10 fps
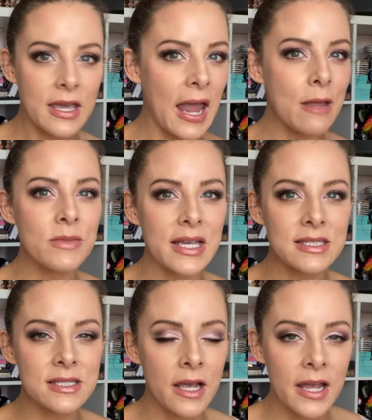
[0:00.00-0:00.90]
Keep
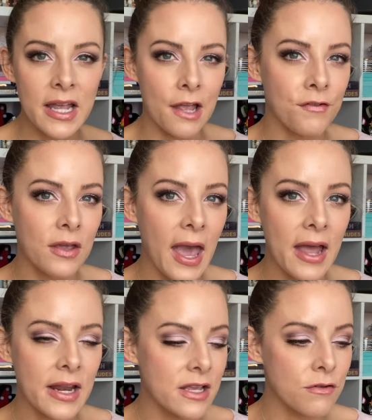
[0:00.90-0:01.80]
this if you
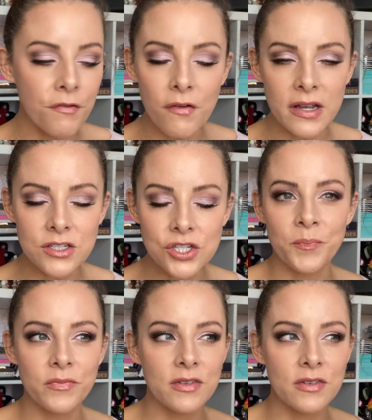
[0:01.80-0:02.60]
can in your fridge